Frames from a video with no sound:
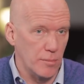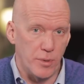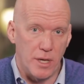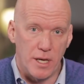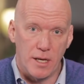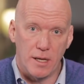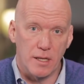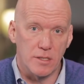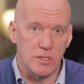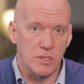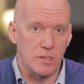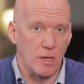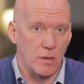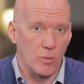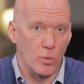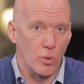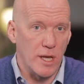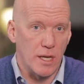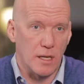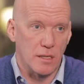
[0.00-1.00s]
Playing against
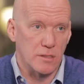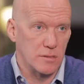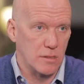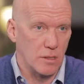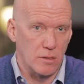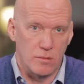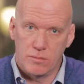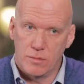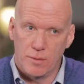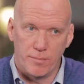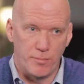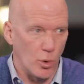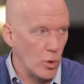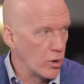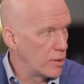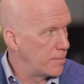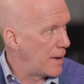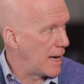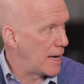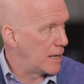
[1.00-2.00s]
the wing is, you know, the
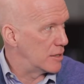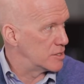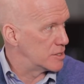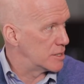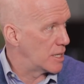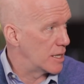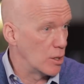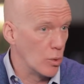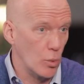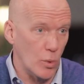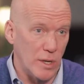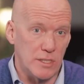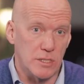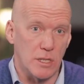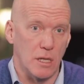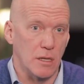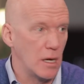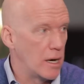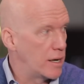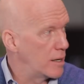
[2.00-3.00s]
board battles, and that he
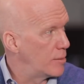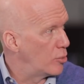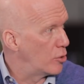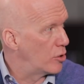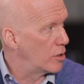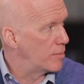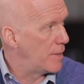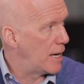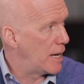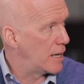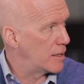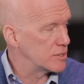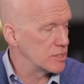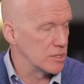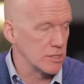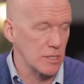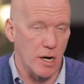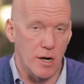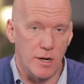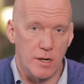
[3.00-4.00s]
wins a lot of board battles.
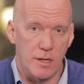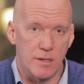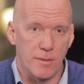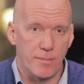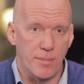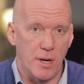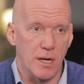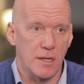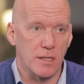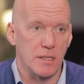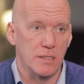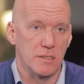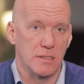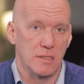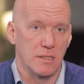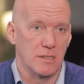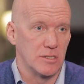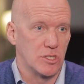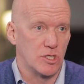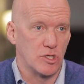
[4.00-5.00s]
He's hard on the puck.
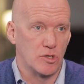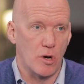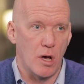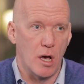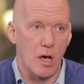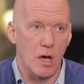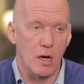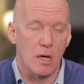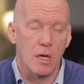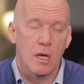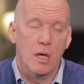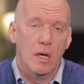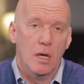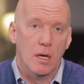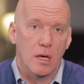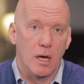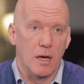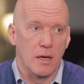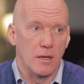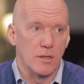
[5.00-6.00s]
He's strong.
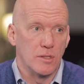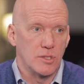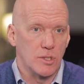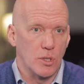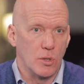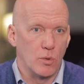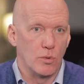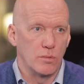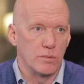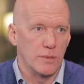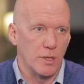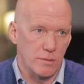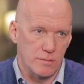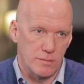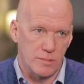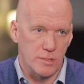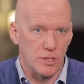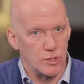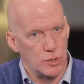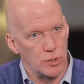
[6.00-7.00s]
So, you
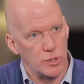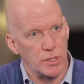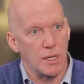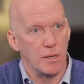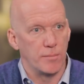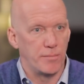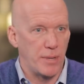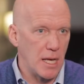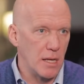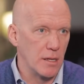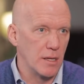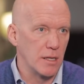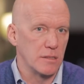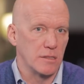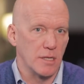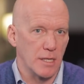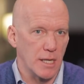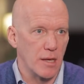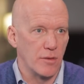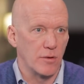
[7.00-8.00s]
know, Suzuki and Poehling
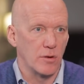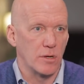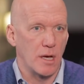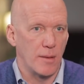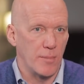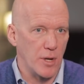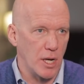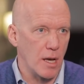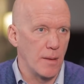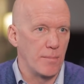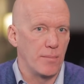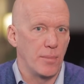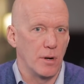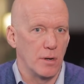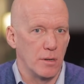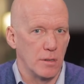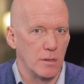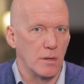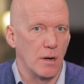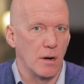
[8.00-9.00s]
together coming up
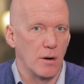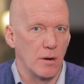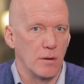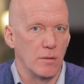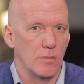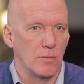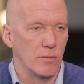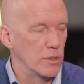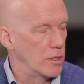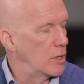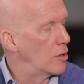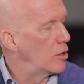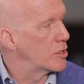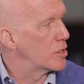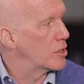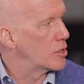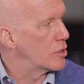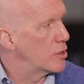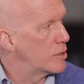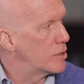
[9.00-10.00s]
are really looking